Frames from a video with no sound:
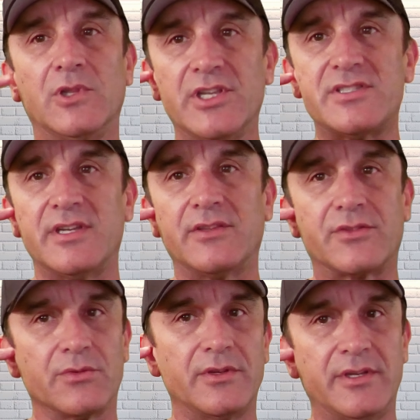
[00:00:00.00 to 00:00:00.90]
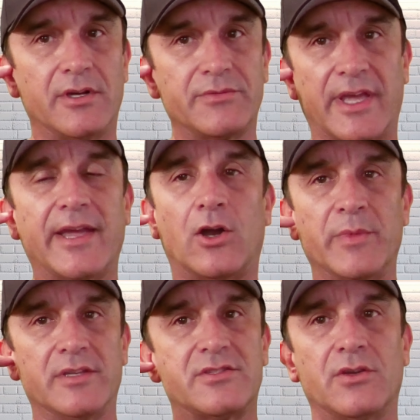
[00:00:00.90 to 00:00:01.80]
listening through, you know, the helmet.